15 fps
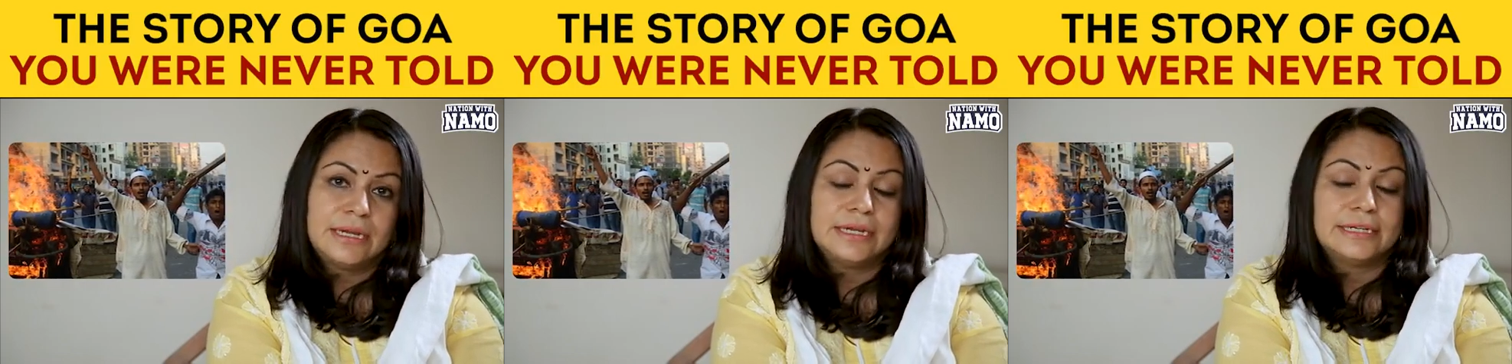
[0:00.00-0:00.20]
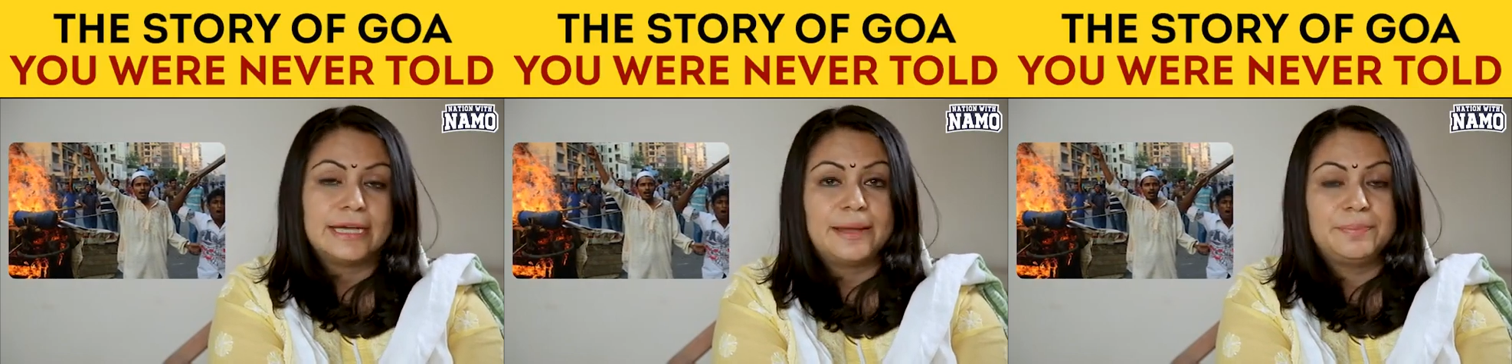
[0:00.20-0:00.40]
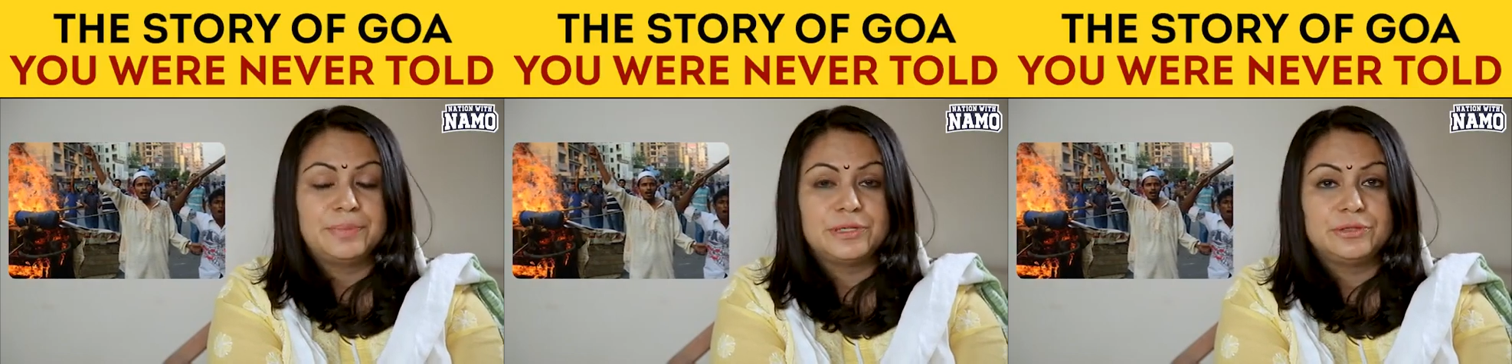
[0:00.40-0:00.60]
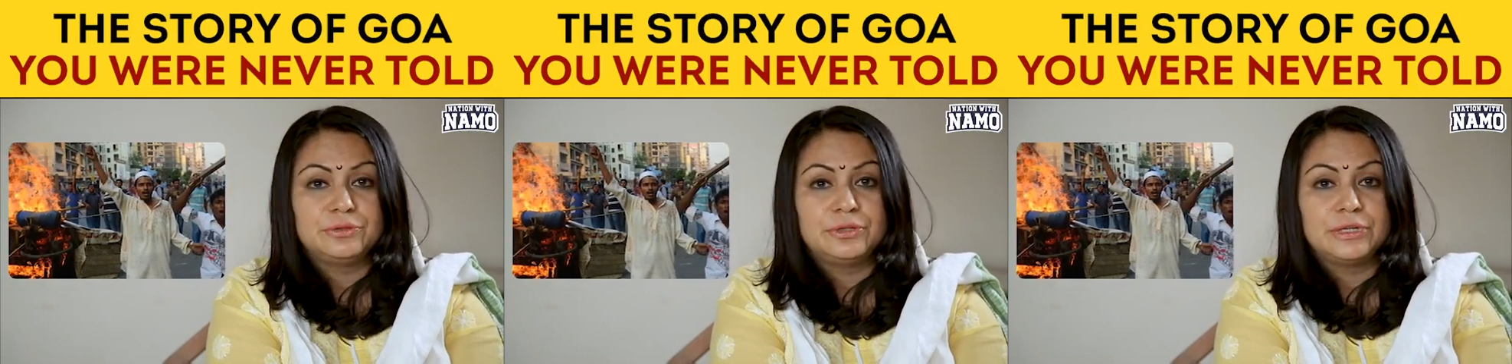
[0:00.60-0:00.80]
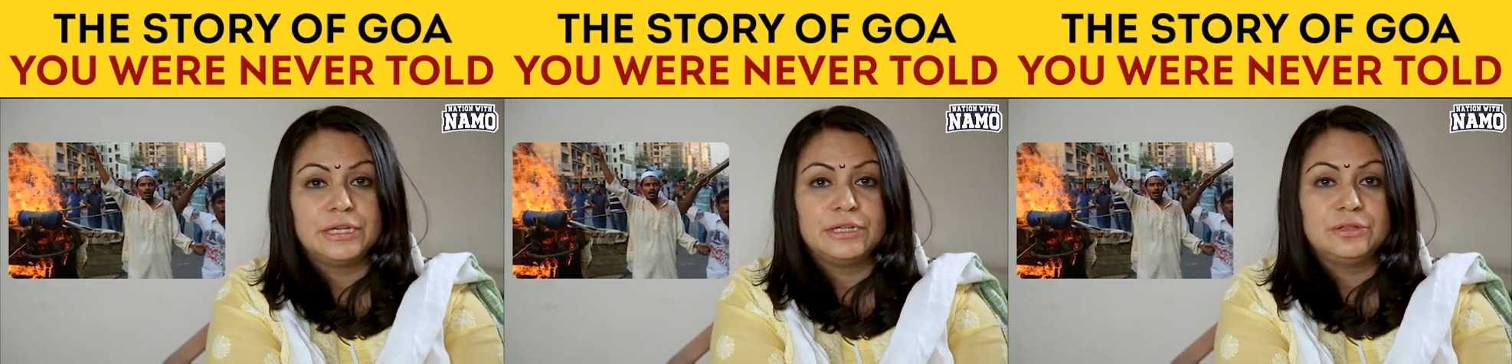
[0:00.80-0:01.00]
It happened to
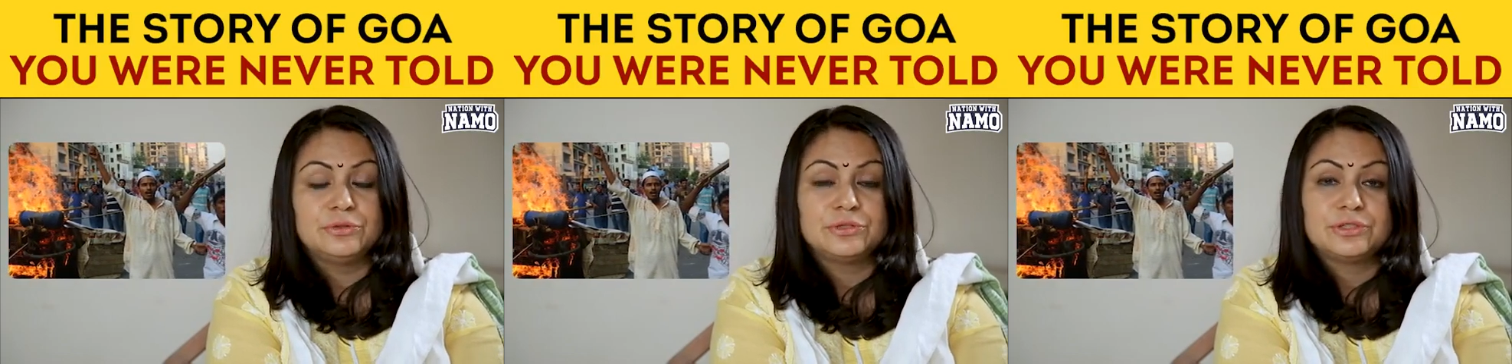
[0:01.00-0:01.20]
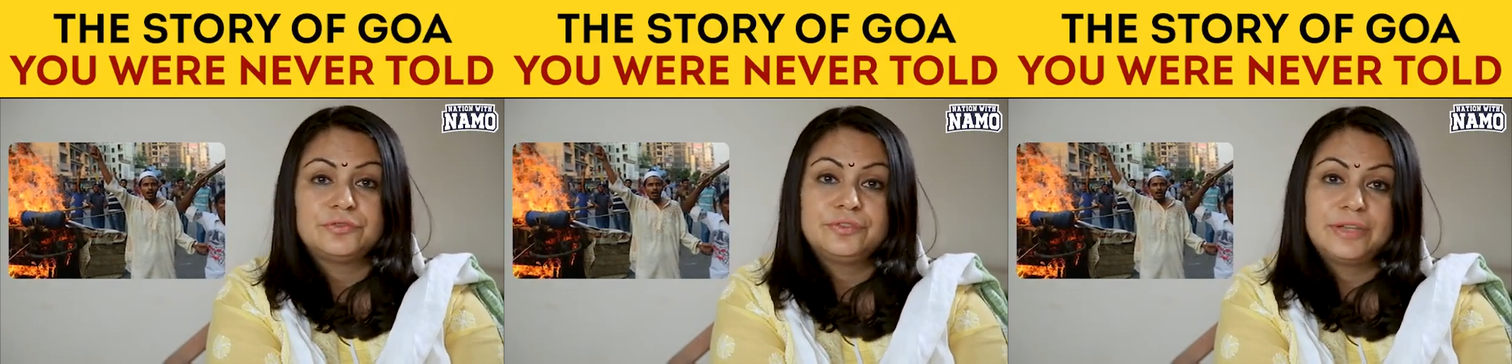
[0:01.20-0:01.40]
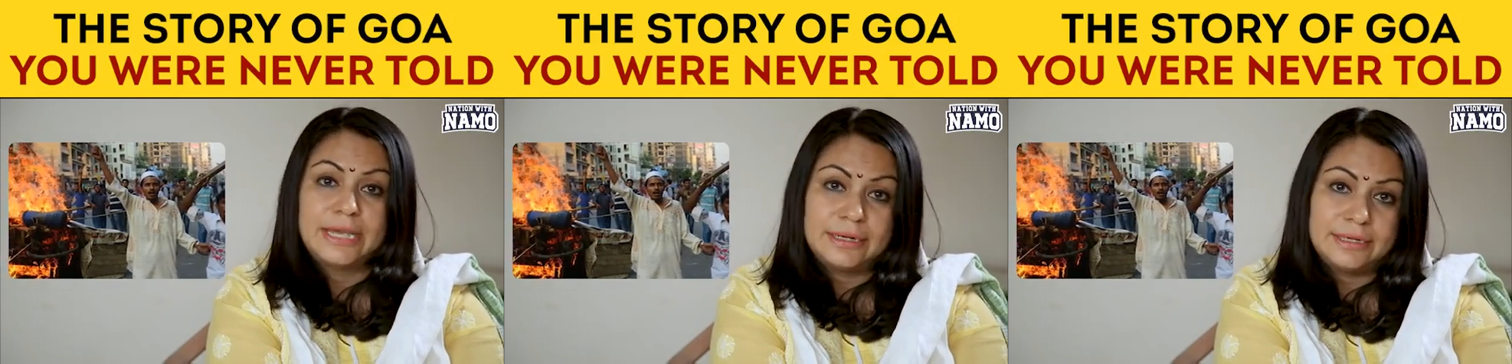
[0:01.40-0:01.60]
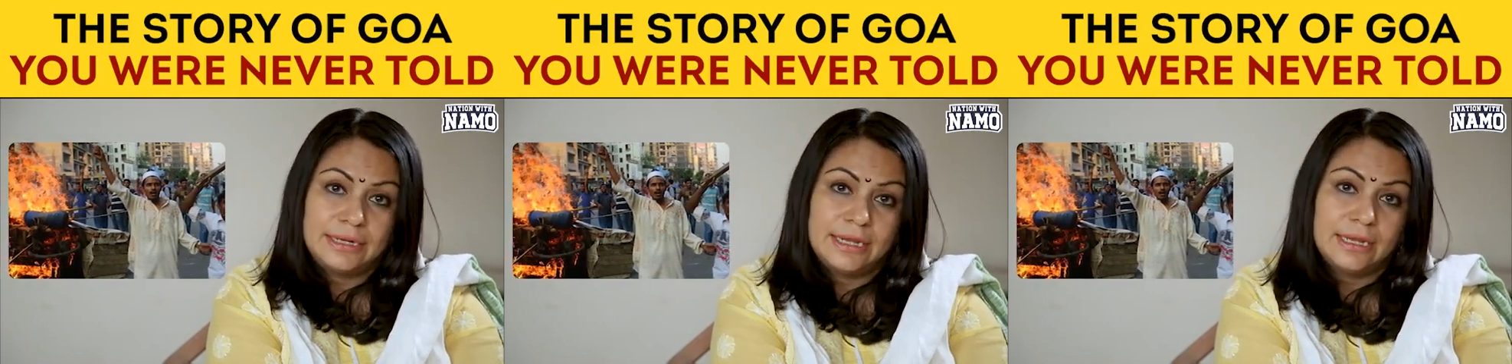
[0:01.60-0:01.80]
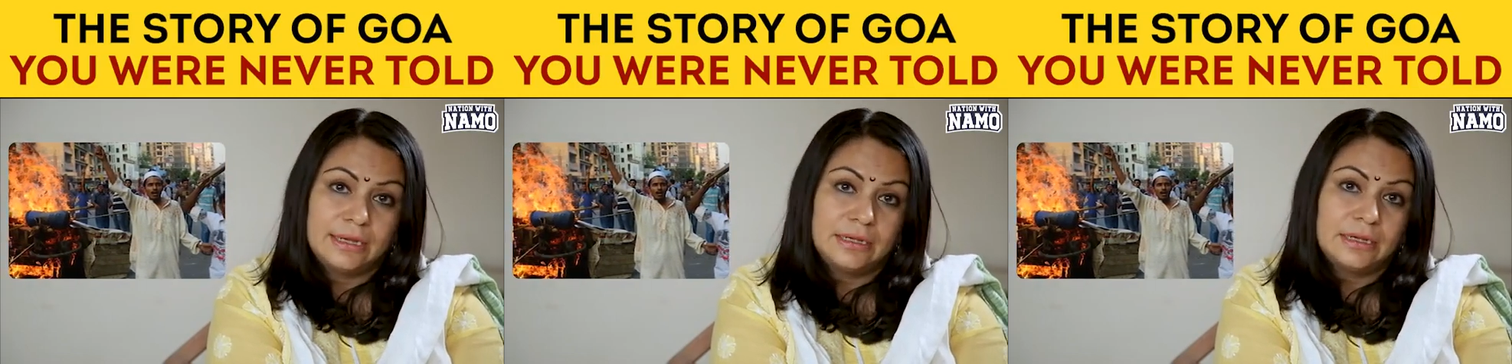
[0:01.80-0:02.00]
the Hindus of
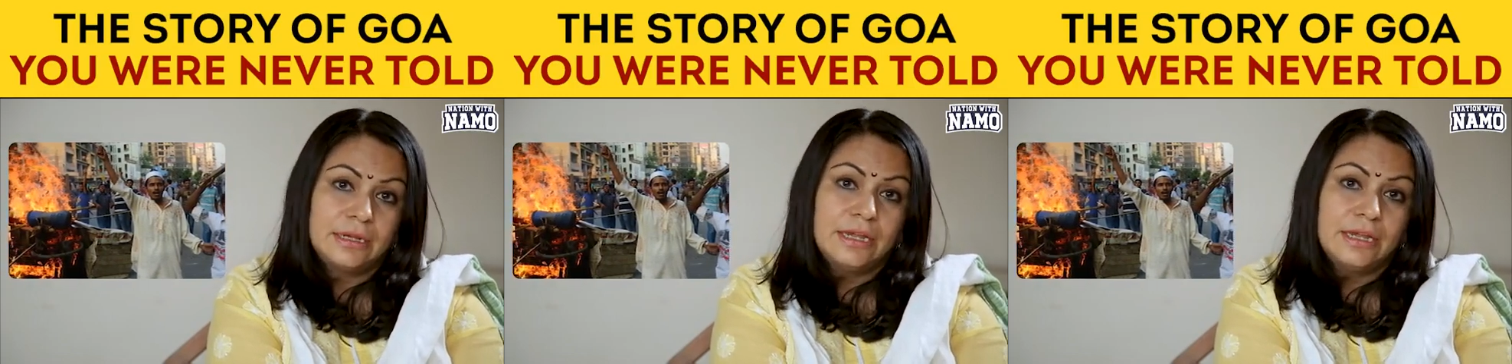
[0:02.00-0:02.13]
Kerala.